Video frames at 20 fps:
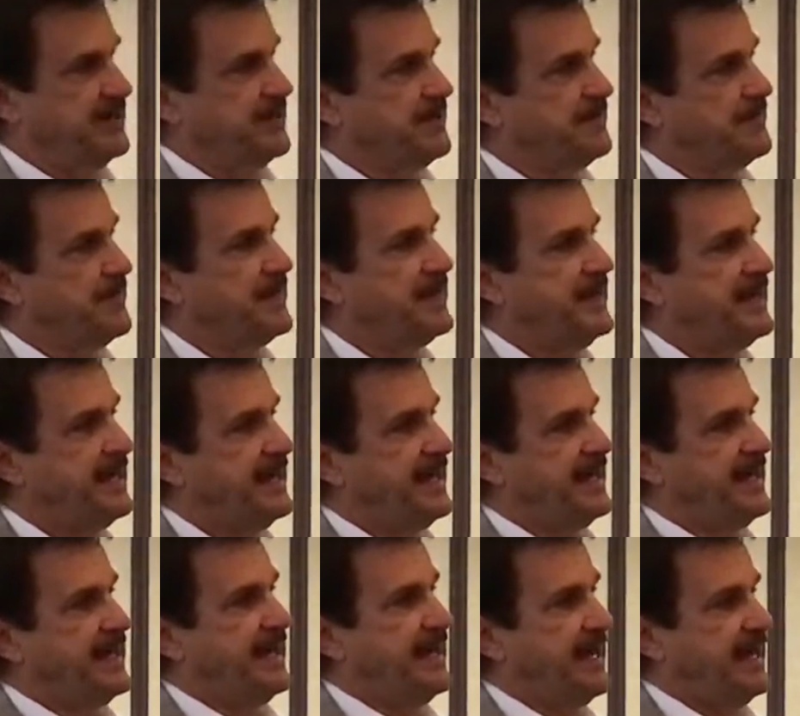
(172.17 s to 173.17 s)

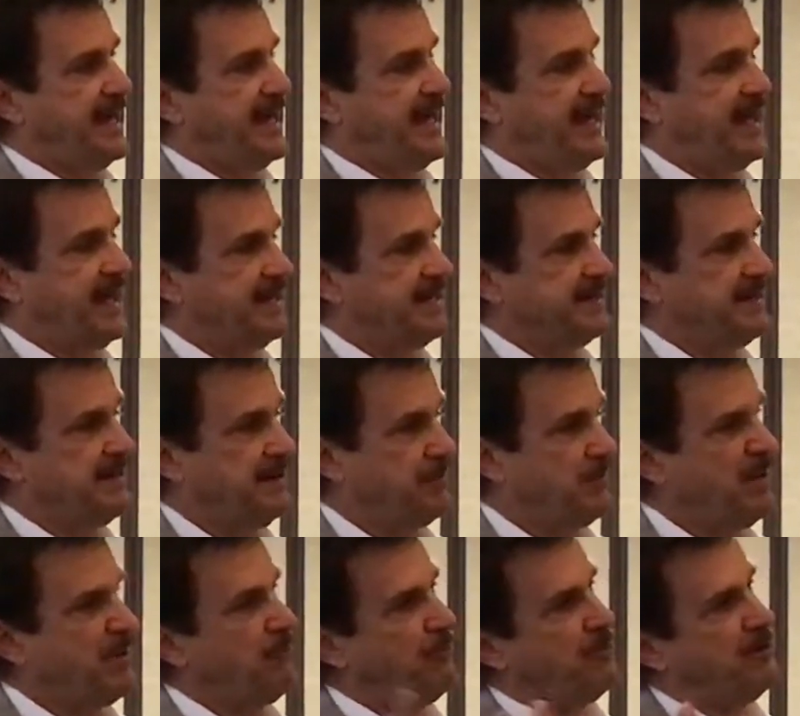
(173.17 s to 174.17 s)
there. And
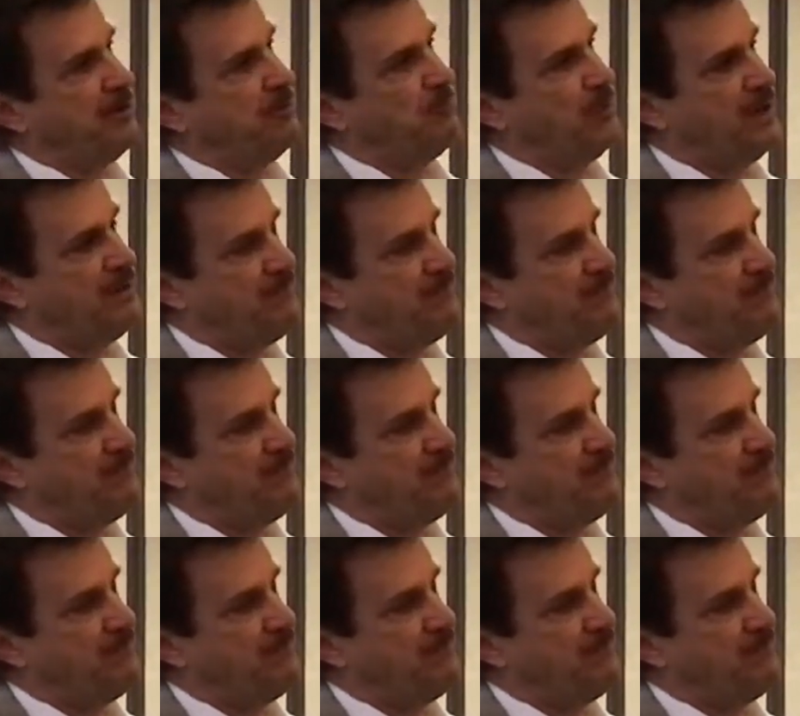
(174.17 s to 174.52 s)
we were in